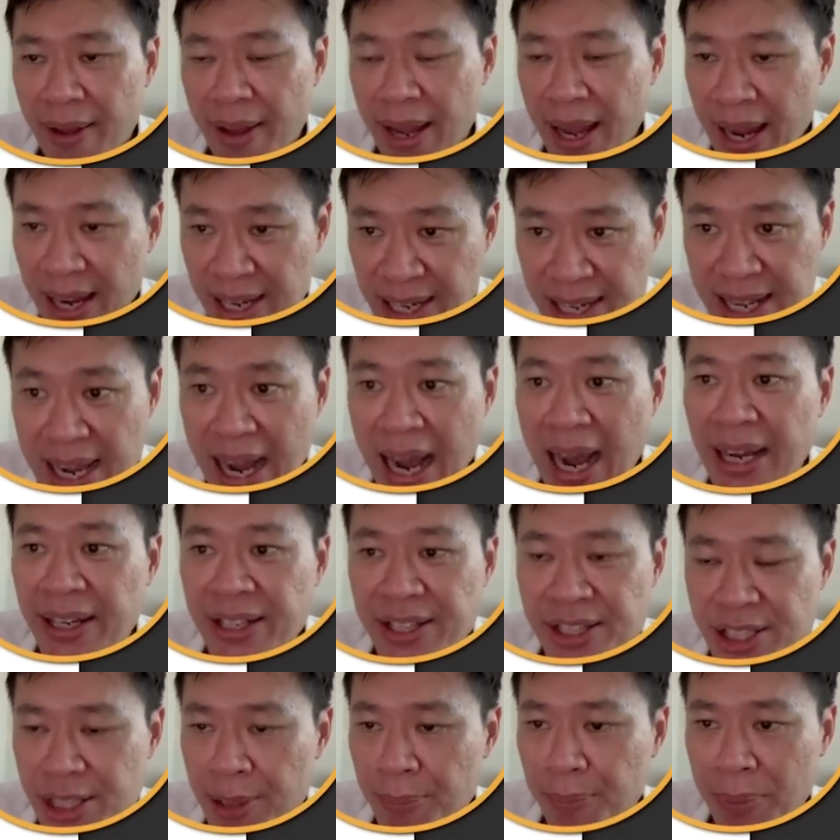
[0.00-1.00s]
Any other
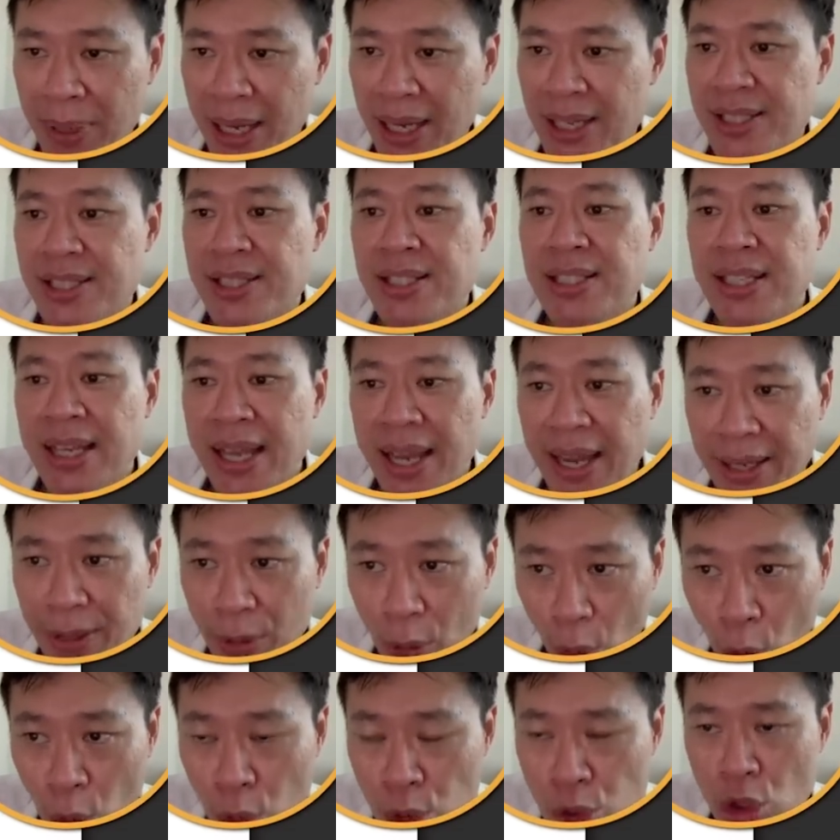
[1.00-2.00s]
surplus can
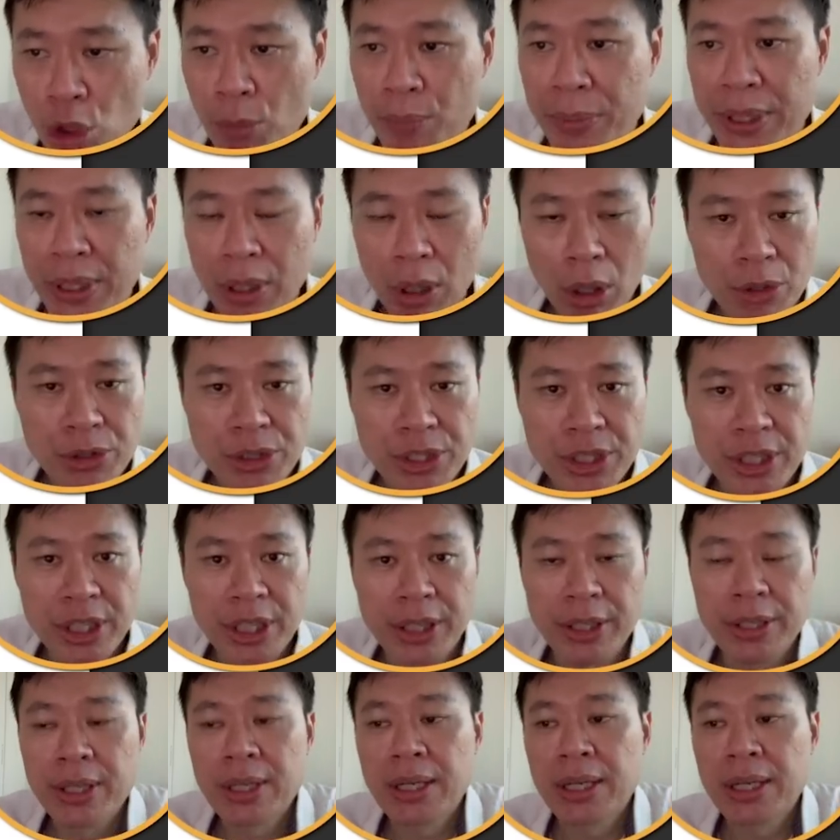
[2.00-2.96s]
also be considered